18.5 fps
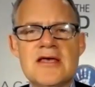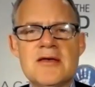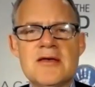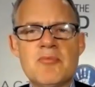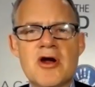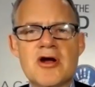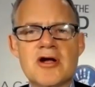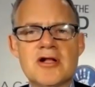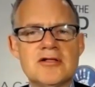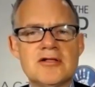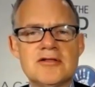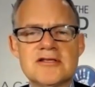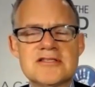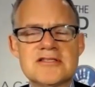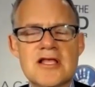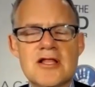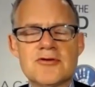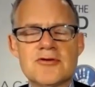particle
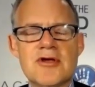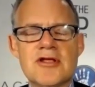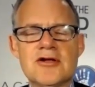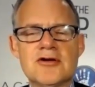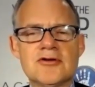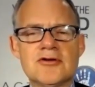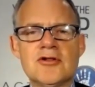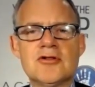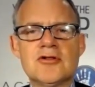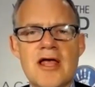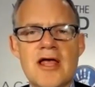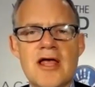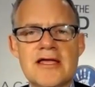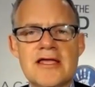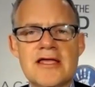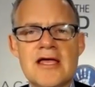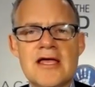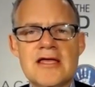accelerator look
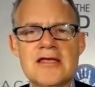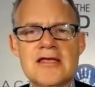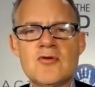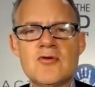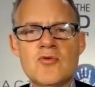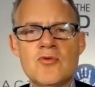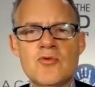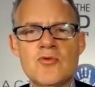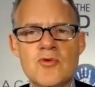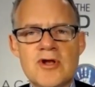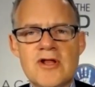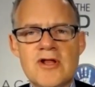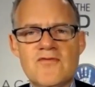like? Would